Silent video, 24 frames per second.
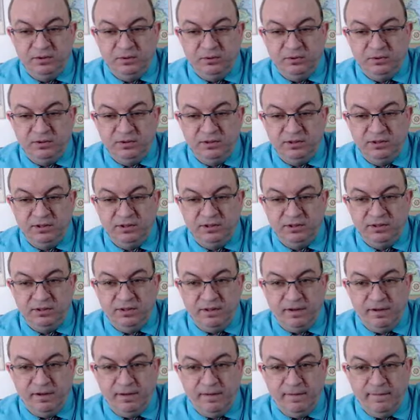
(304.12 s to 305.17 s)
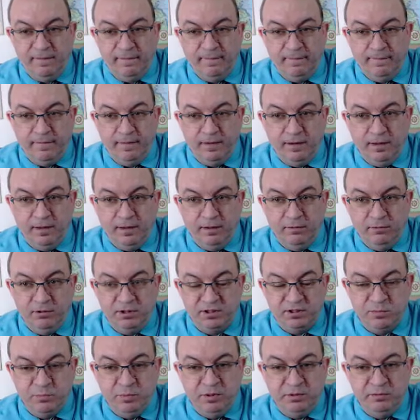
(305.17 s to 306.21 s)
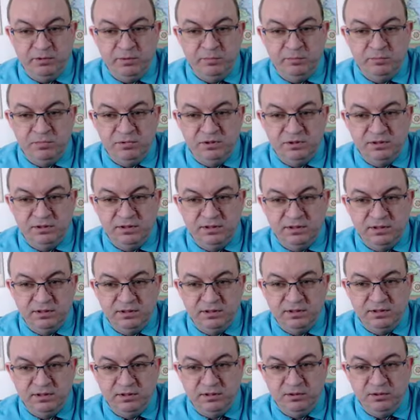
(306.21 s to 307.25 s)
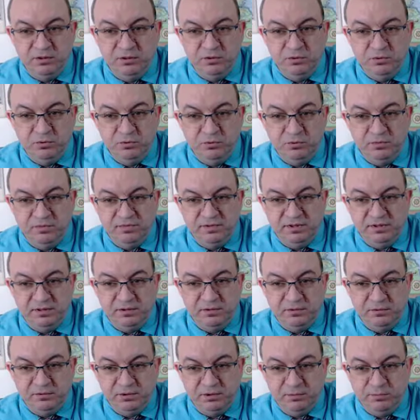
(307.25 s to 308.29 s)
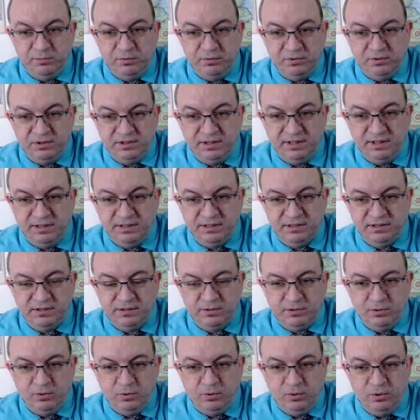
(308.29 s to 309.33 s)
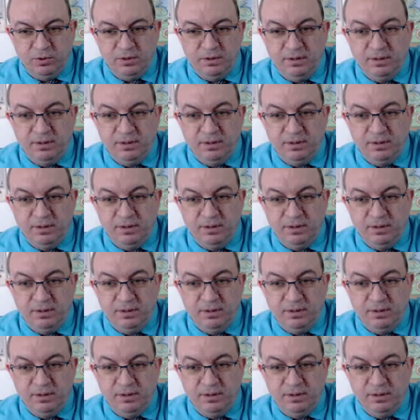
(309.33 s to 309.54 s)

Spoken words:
see, we experimented a new filtering process, so